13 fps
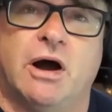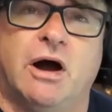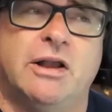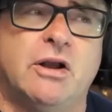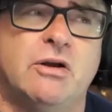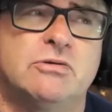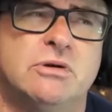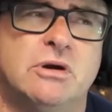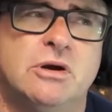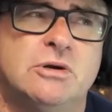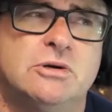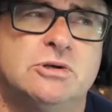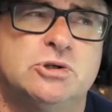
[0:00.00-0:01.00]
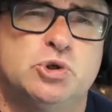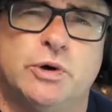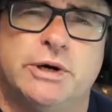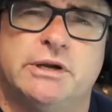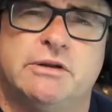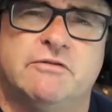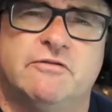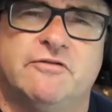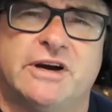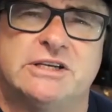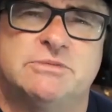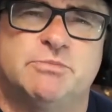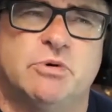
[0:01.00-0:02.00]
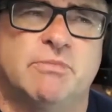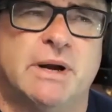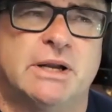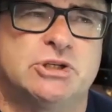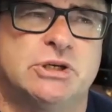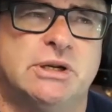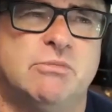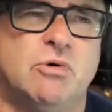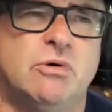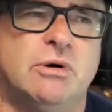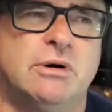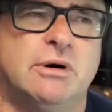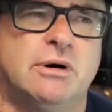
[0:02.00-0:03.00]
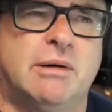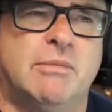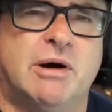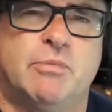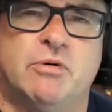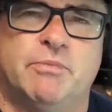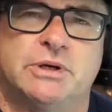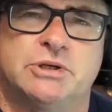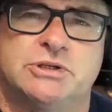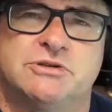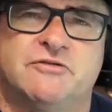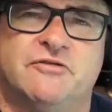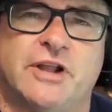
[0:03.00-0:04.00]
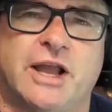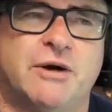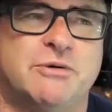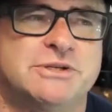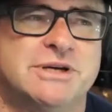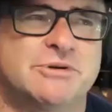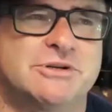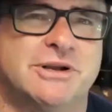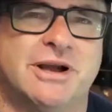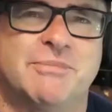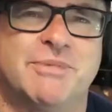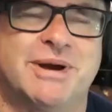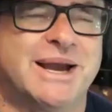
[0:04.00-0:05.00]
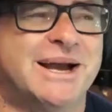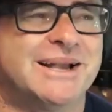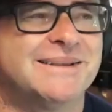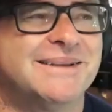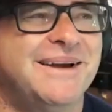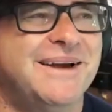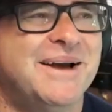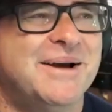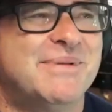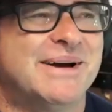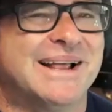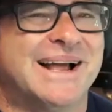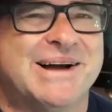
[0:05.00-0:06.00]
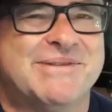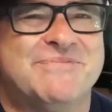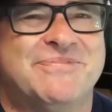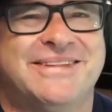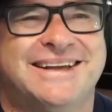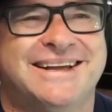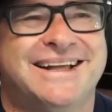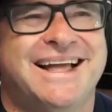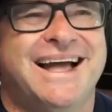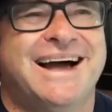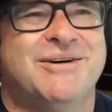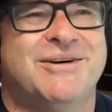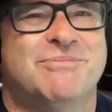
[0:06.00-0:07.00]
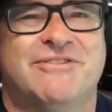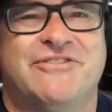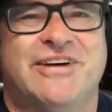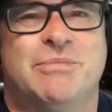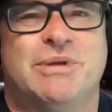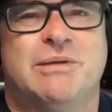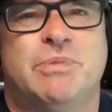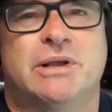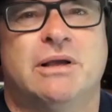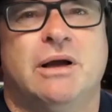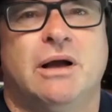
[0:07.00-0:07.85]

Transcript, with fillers: I don't join in Facebook much anymore. I might put pictures of flowers up because I like my garden, but or my family, but